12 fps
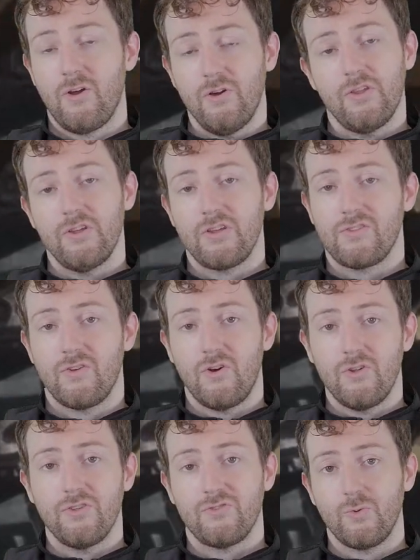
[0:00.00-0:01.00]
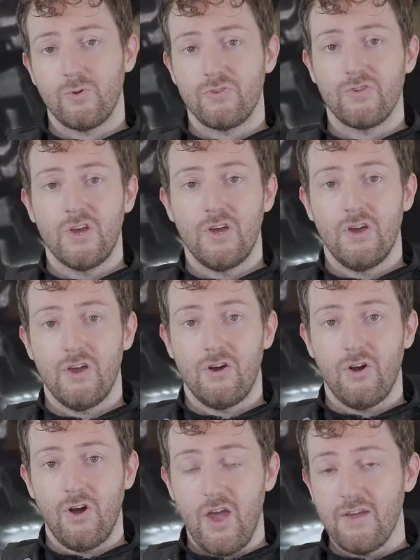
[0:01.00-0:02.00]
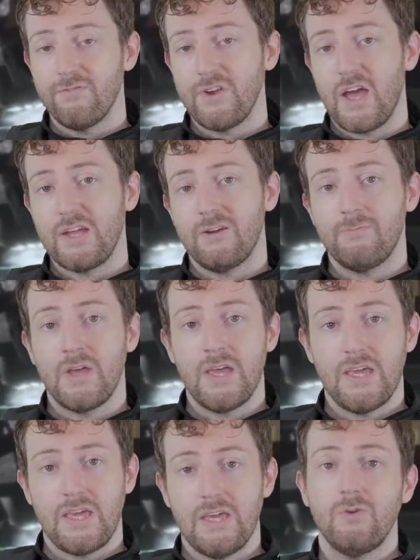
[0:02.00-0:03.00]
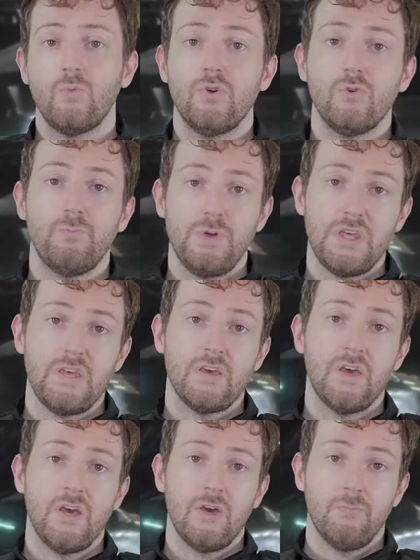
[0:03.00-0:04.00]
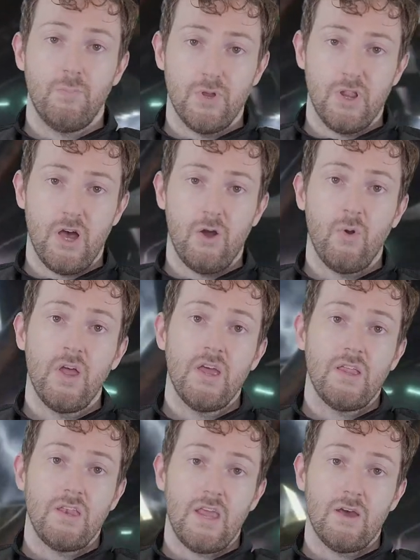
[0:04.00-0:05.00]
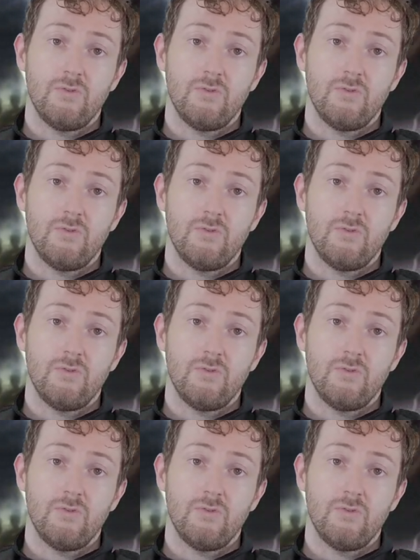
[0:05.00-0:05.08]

all the links to all the stores, every item. It will be below. Now,